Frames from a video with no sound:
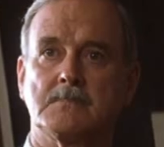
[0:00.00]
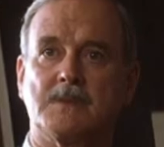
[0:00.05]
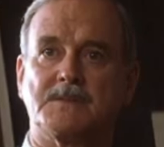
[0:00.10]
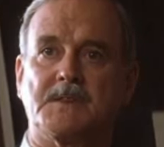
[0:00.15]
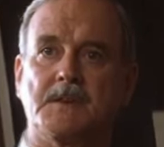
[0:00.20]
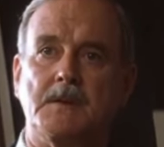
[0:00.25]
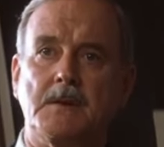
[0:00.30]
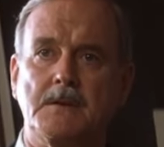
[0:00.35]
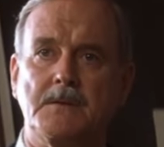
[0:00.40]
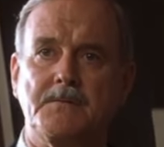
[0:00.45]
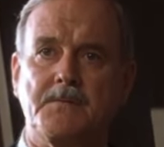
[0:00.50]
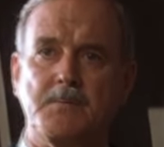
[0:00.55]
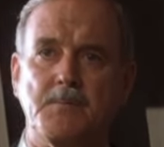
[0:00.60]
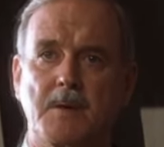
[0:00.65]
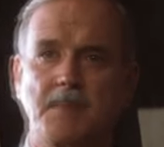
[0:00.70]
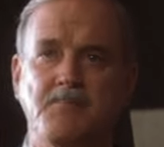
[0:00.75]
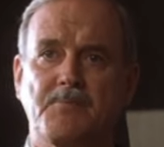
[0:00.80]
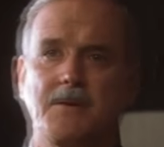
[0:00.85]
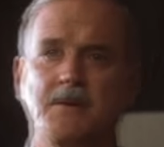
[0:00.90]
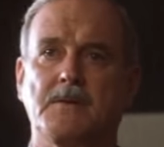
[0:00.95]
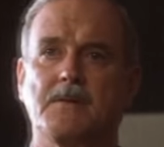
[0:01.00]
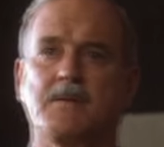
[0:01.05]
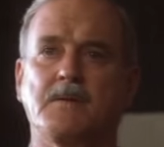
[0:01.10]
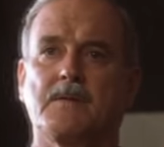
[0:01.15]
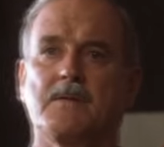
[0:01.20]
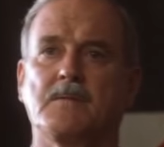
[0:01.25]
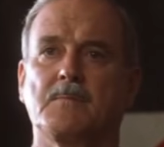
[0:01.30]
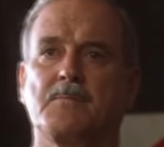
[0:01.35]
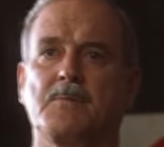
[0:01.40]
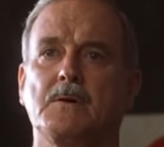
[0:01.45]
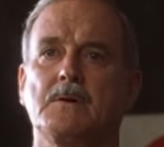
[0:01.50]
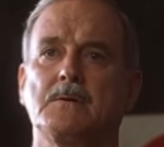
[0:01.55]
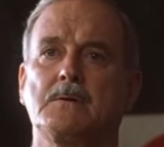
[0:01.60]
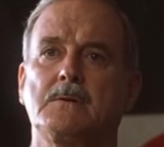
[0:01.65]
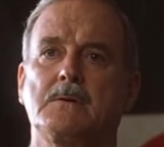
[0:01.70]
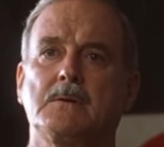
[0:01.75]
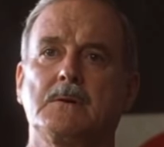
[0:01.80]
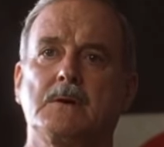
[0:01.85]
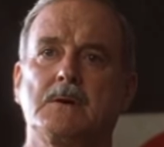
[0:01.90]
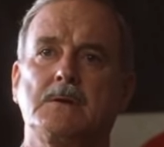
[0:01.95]
make sure you turn that off before you grab a
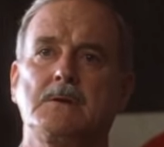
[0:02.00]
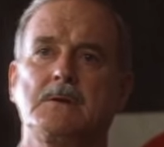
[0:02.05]
drink at the